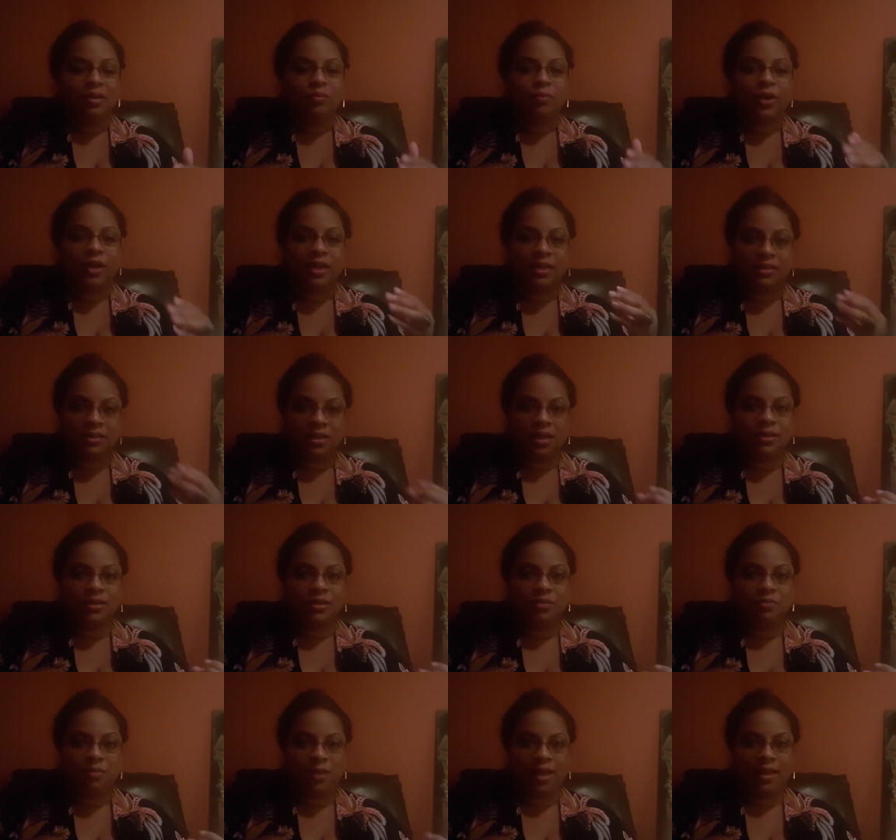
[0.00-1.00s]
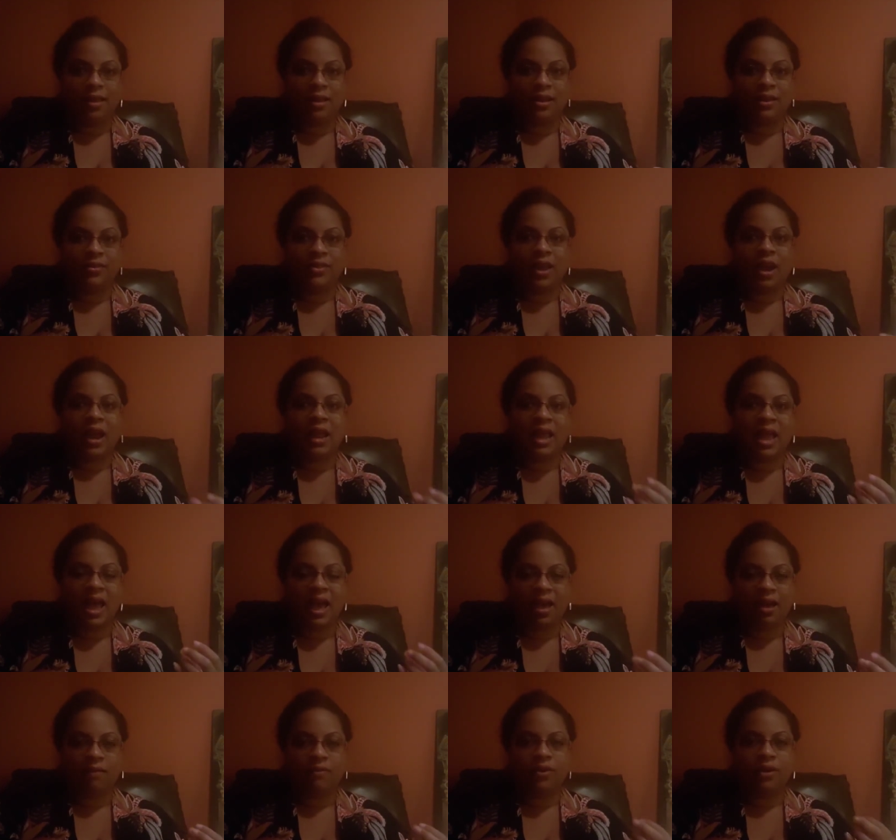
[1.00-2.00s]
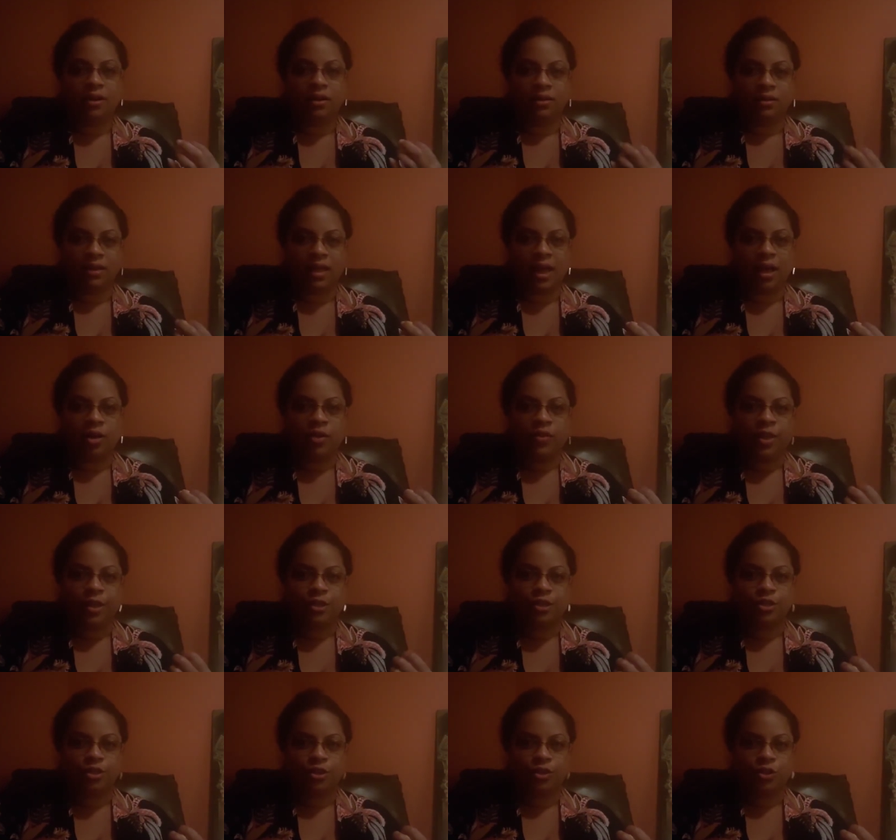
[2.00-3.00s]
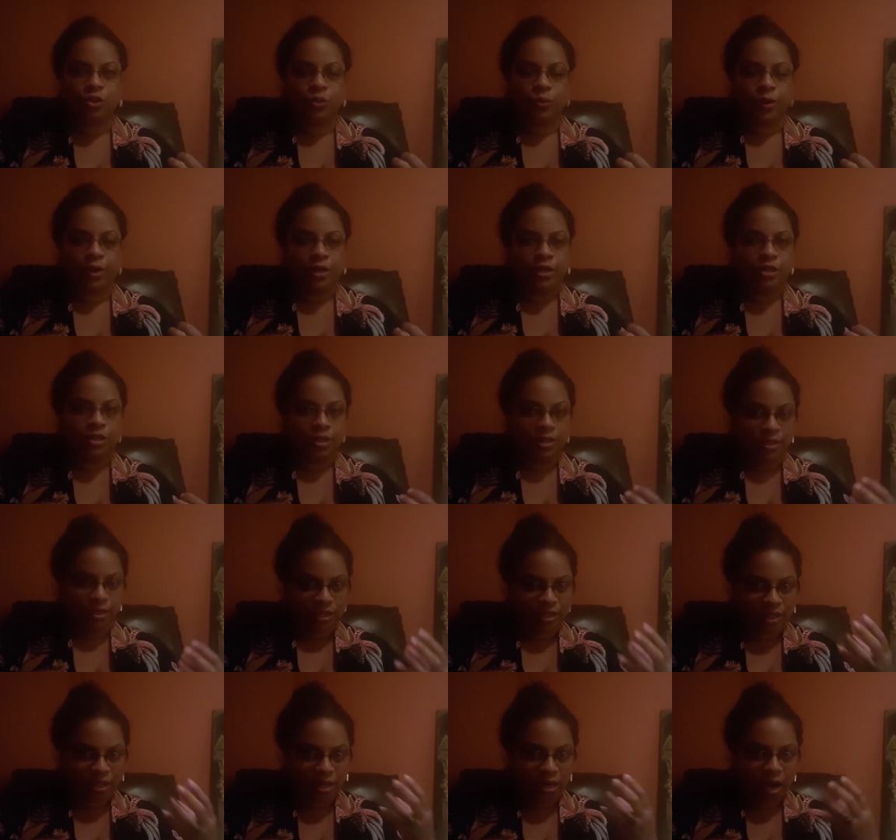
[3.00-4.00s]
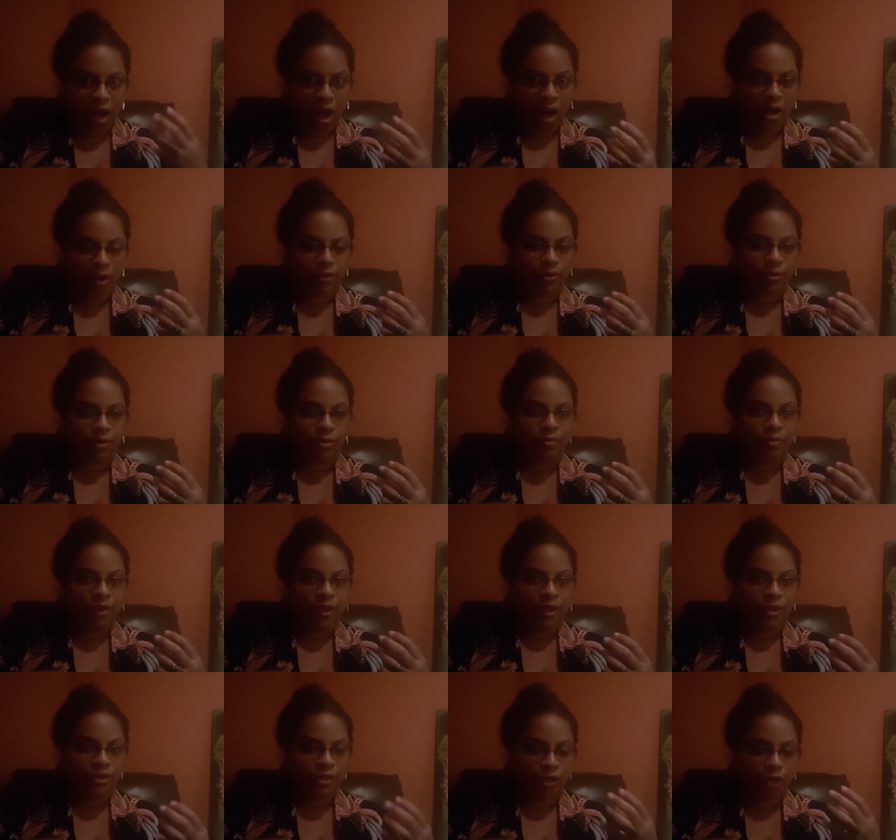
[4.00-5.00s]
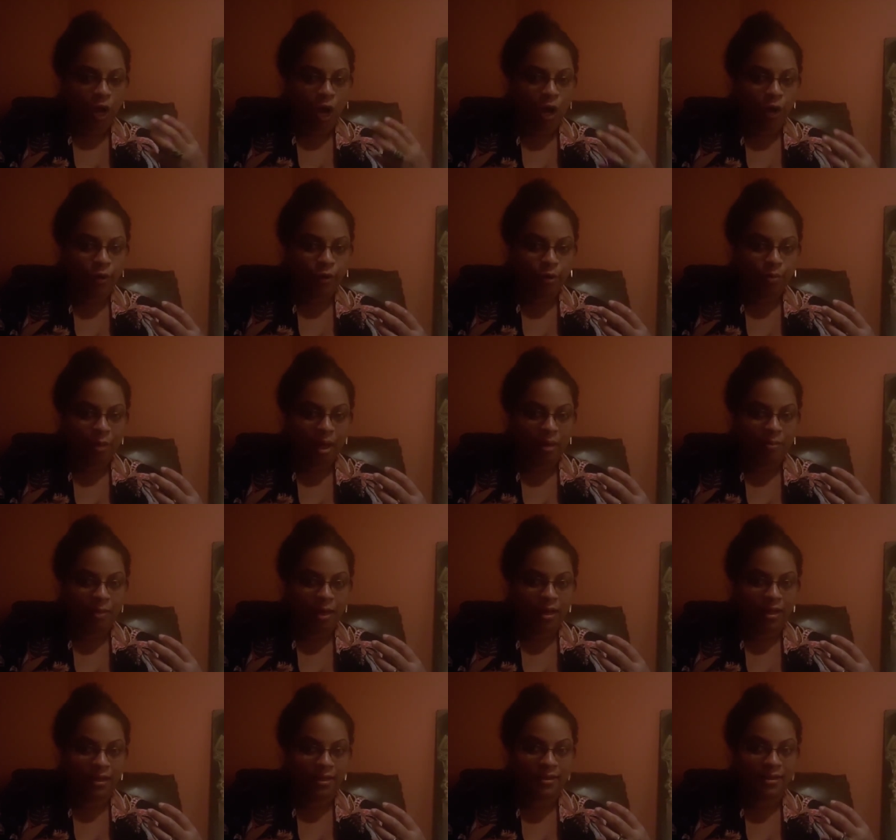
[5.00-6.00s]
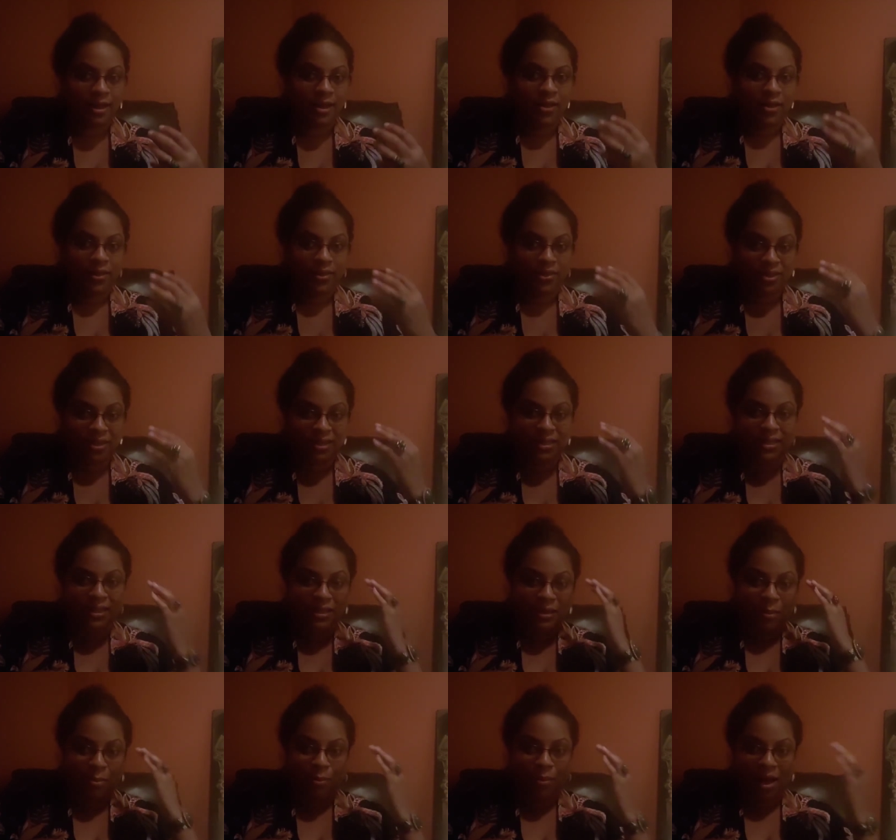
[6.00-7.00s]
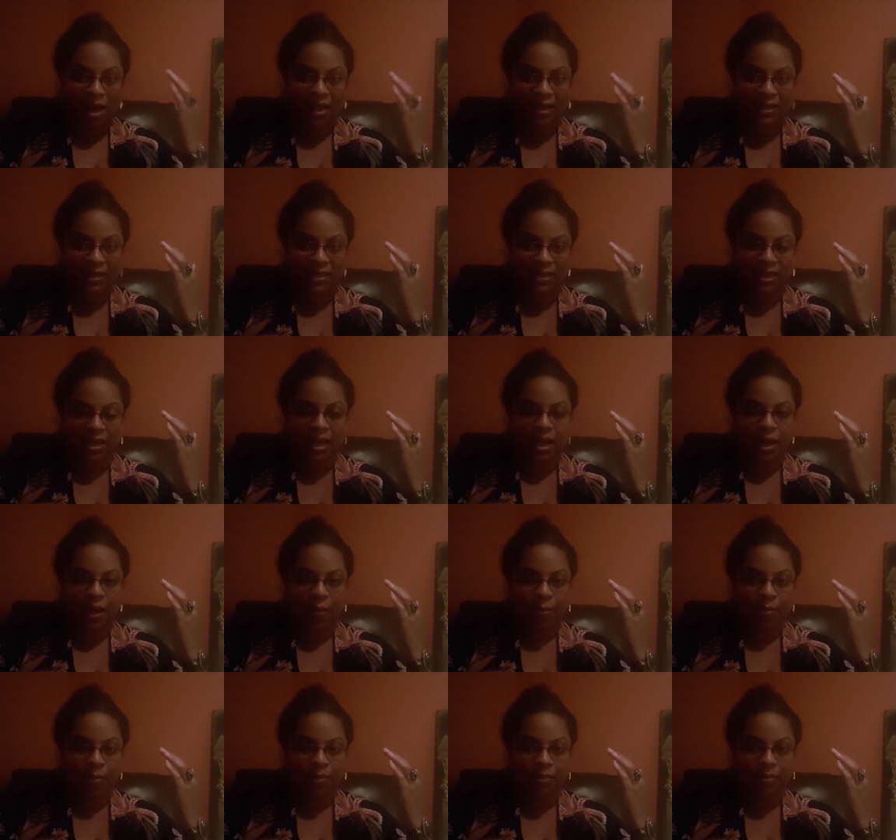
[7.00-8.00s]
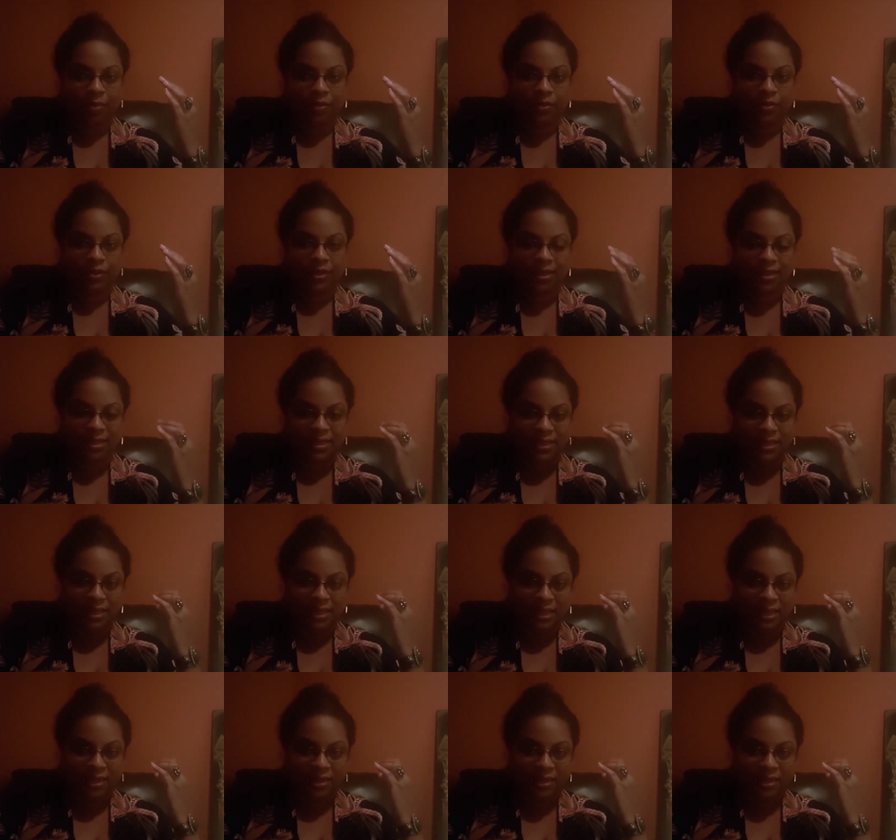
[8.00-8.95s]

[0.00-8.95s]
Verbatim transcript: but it does mean that i haven't allowed that situation to conquer me to conquer my mind this is a mind game. This